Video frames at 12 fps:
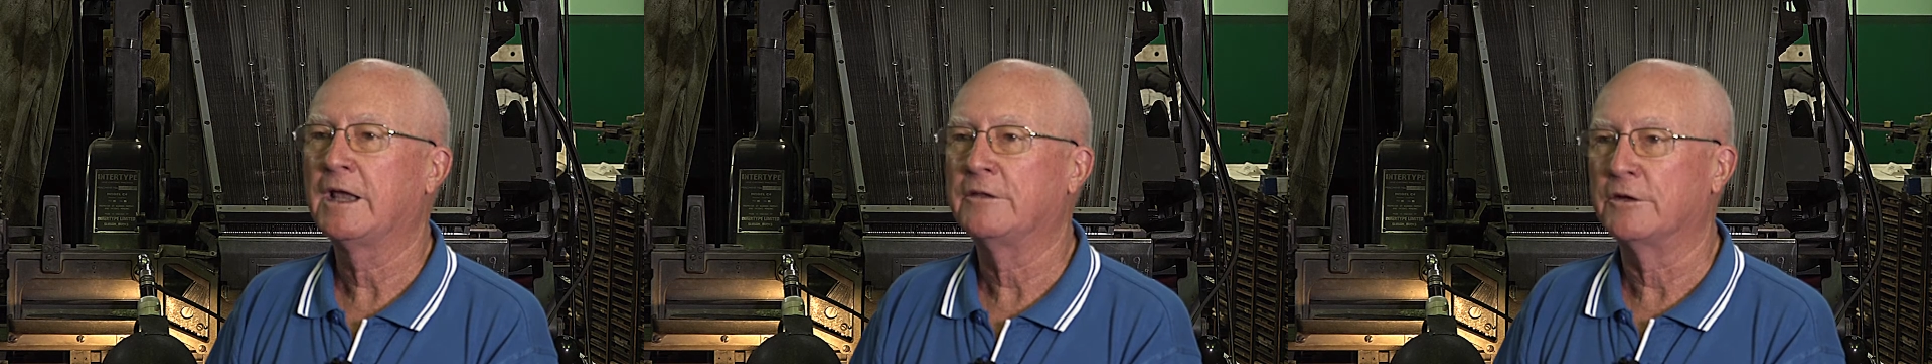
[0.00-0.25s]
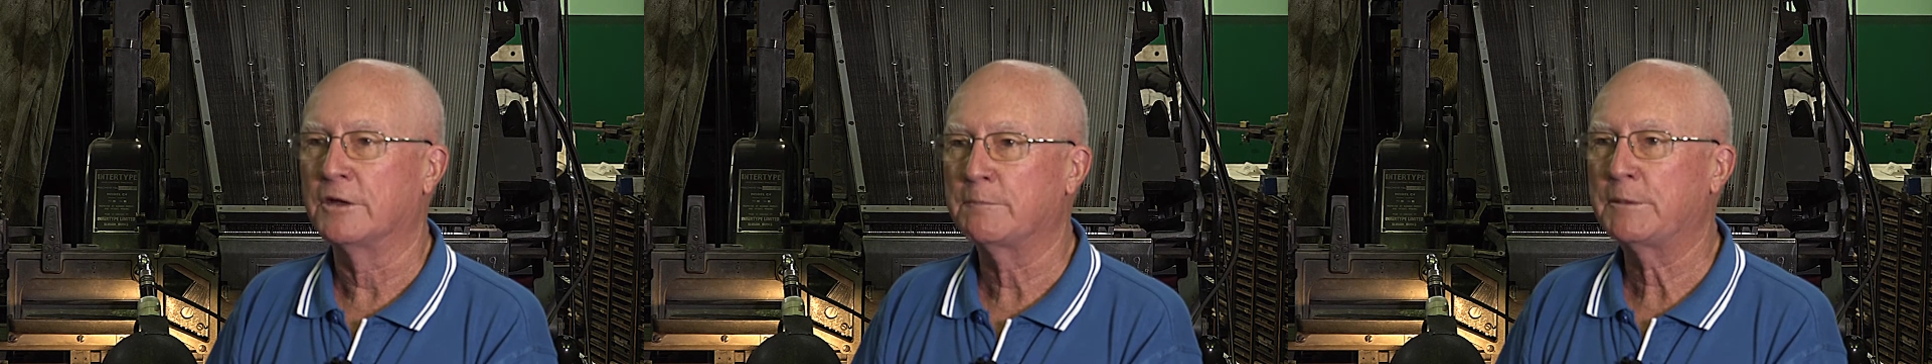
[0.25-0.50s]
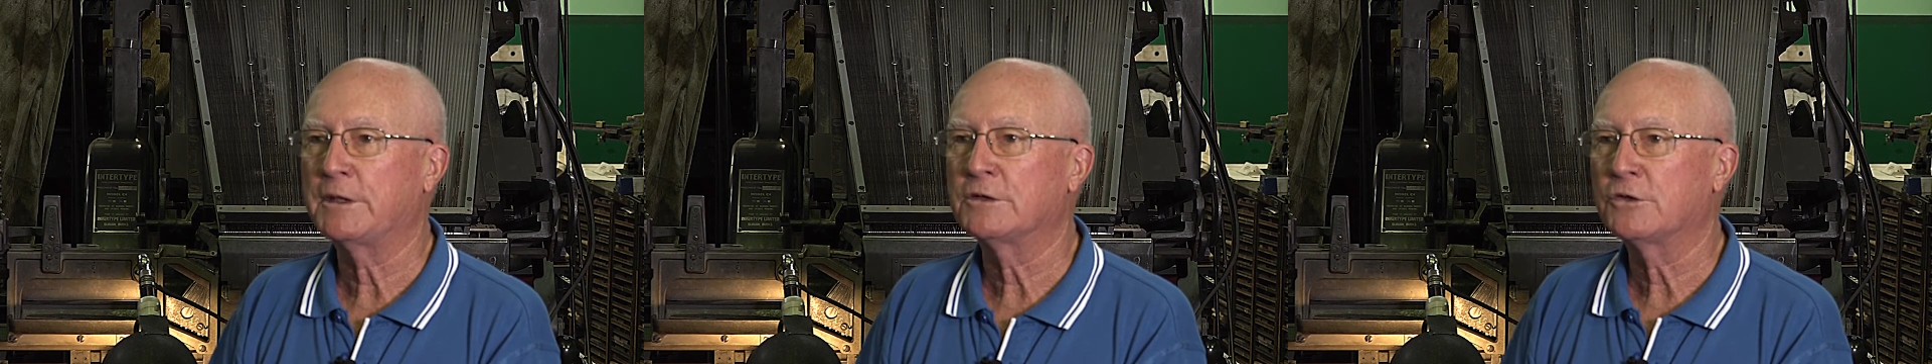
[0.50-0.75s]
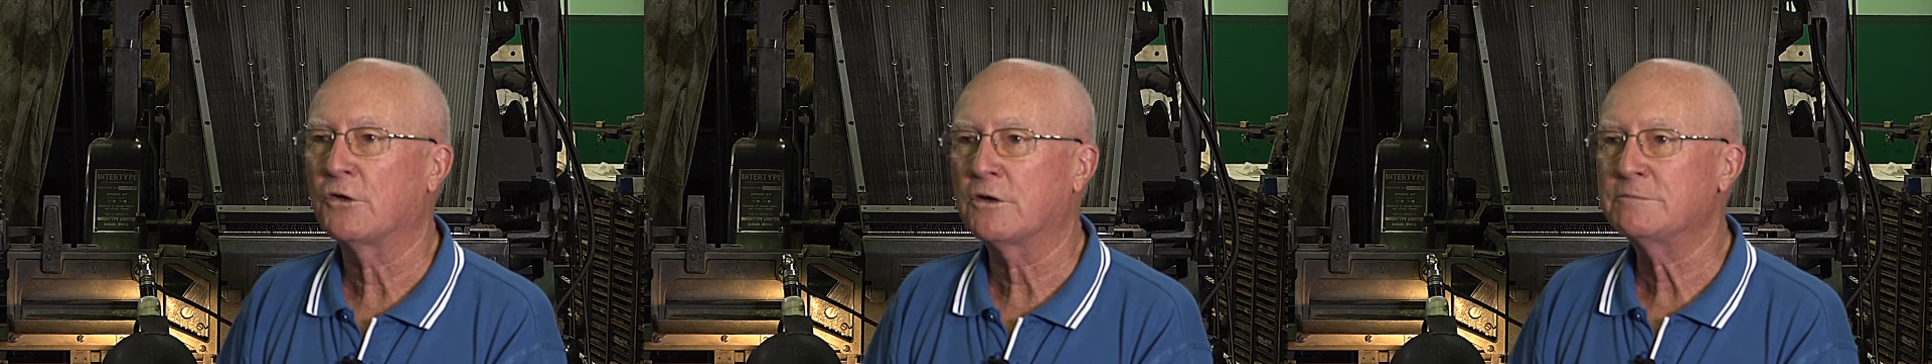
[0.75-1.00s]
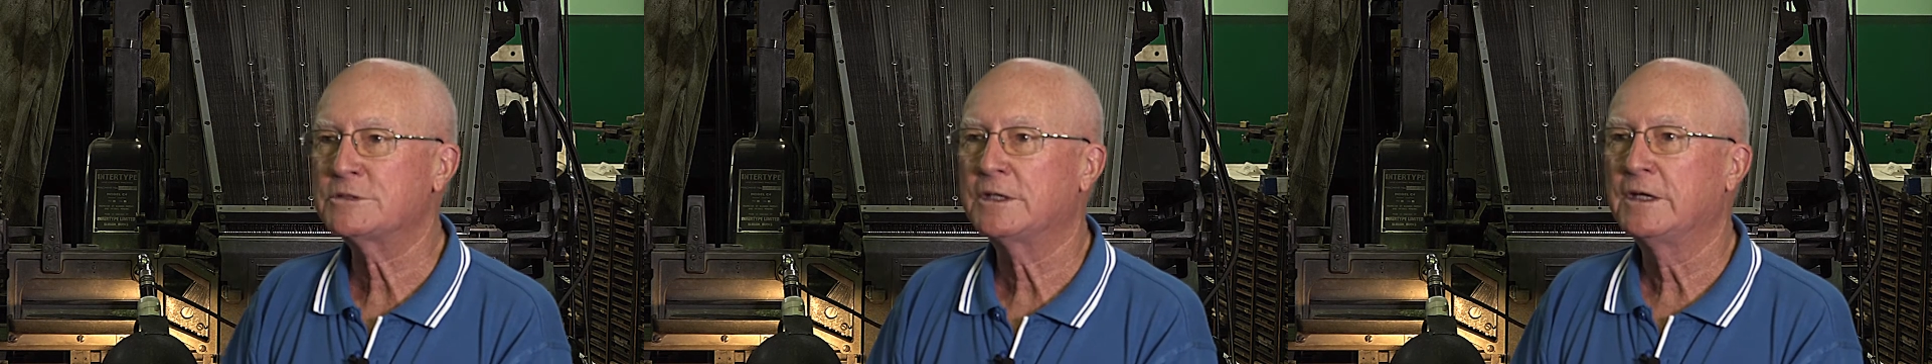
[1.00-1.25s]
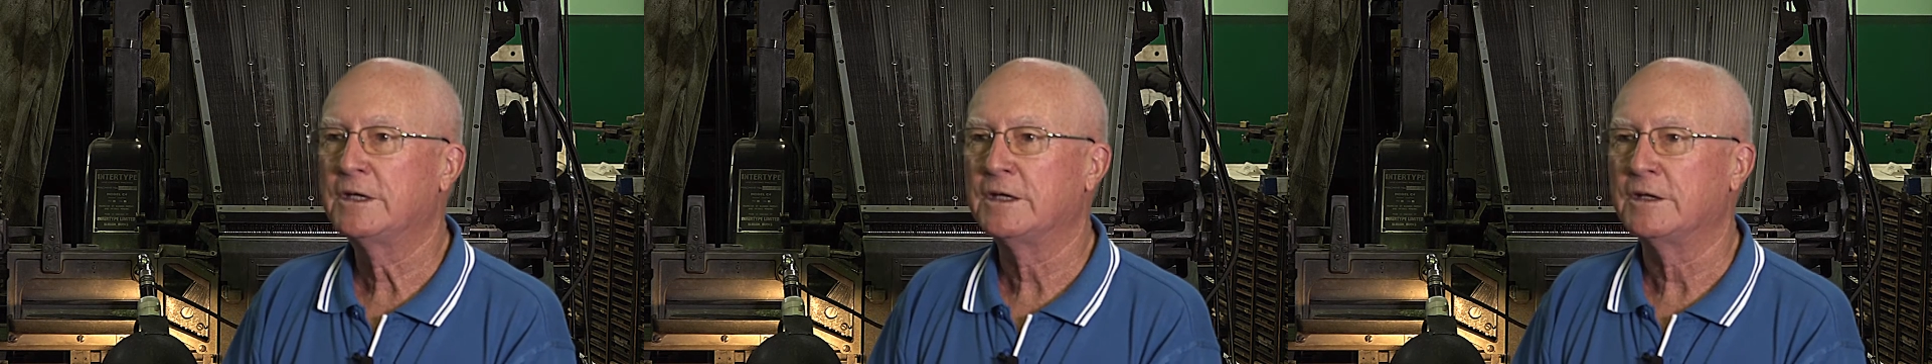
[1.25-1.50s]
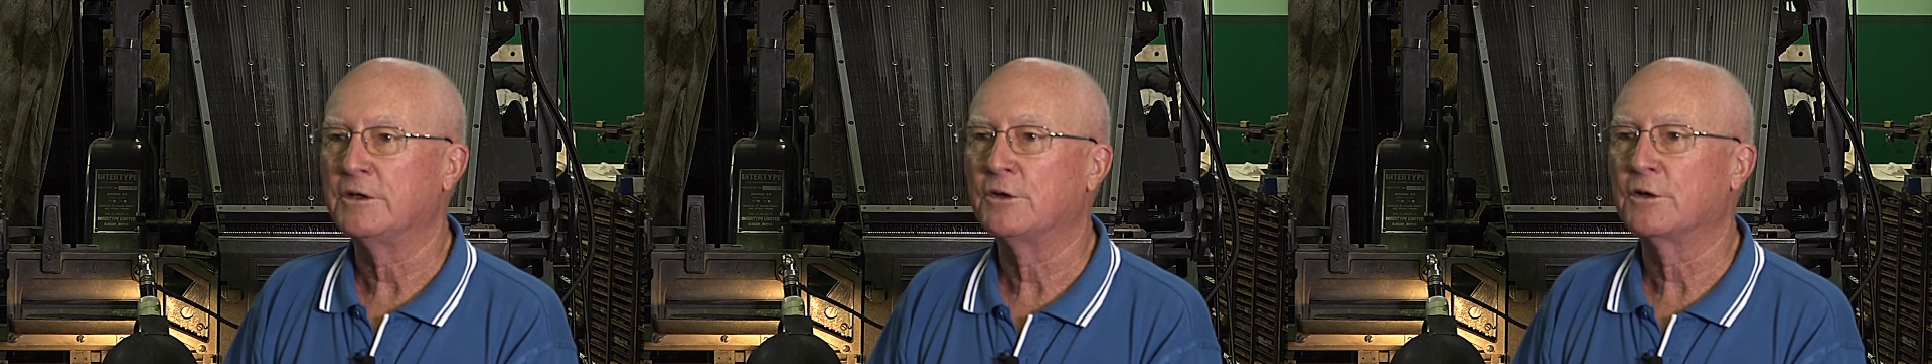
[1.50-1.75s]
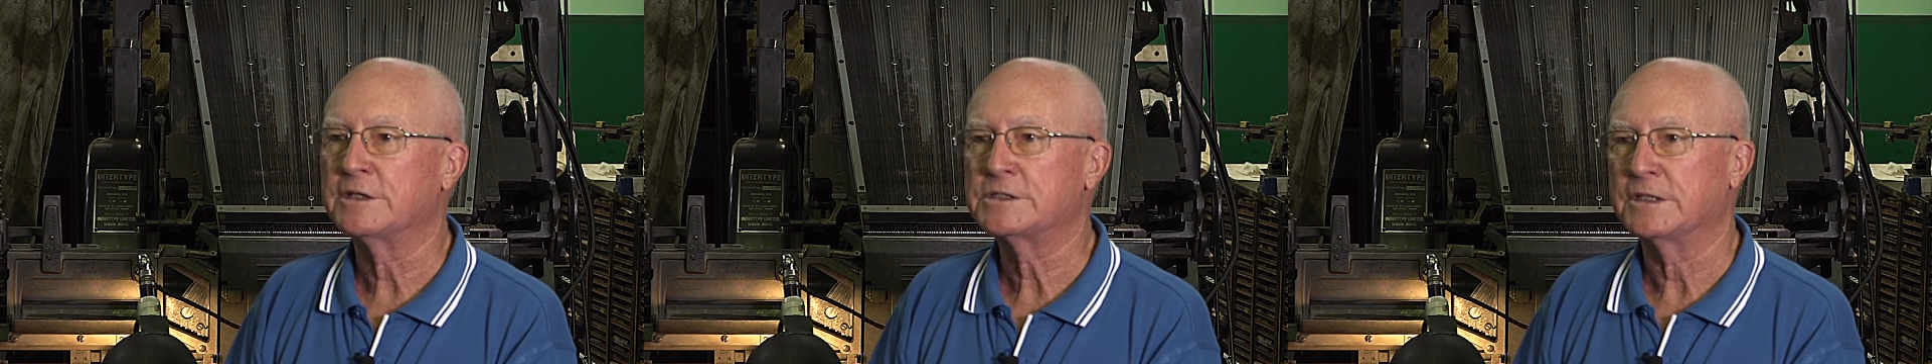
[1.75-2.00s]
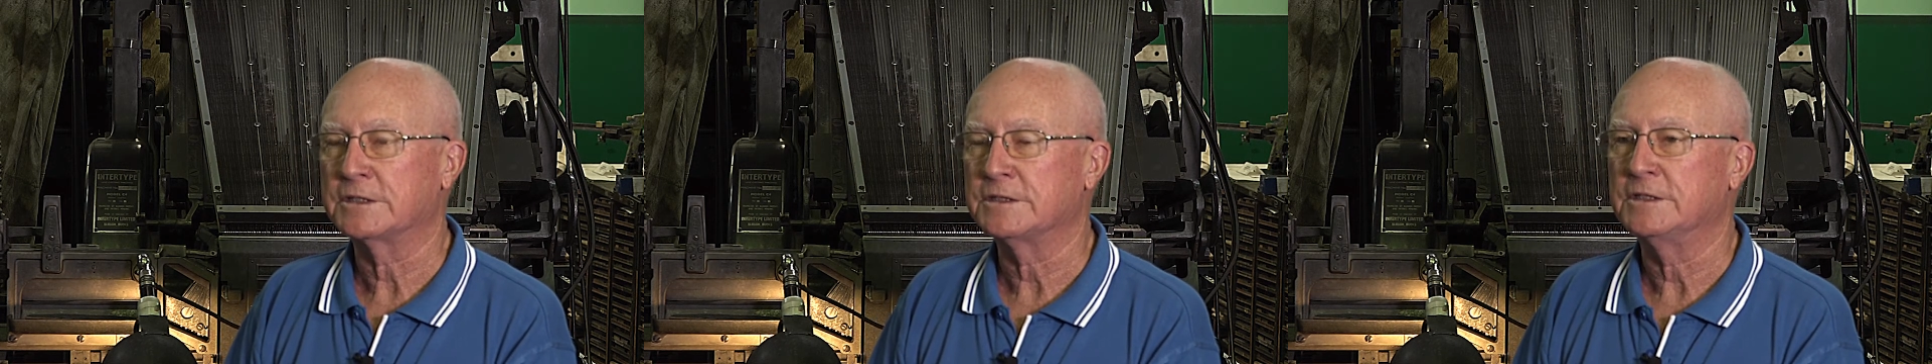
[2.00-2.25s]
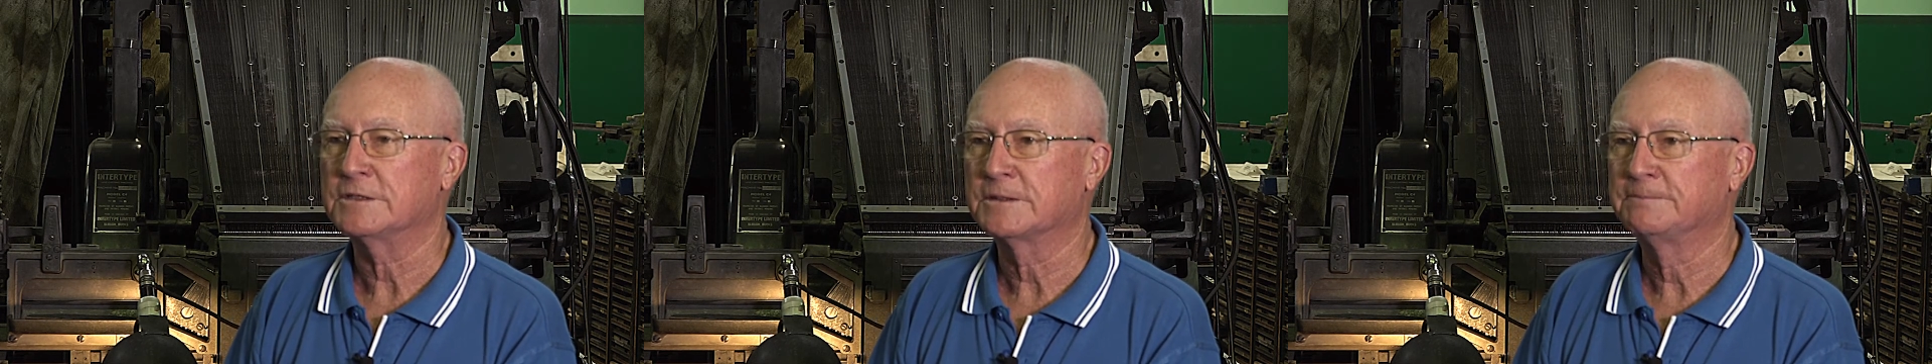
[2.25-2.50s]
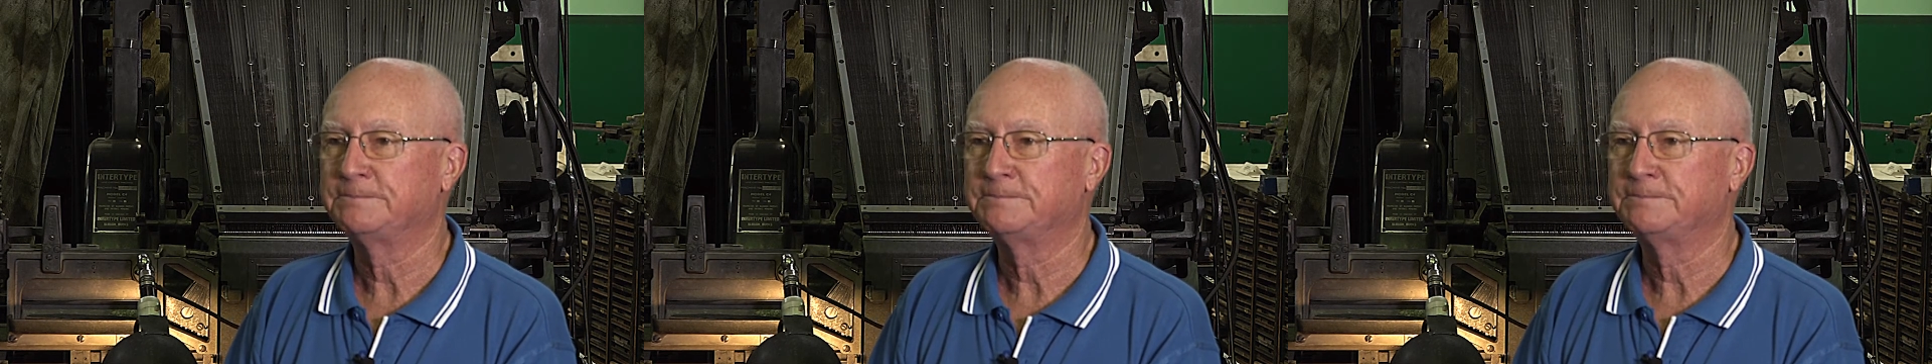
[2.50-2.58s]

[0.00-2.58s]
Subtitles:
the Nepean Times, in the early 60s.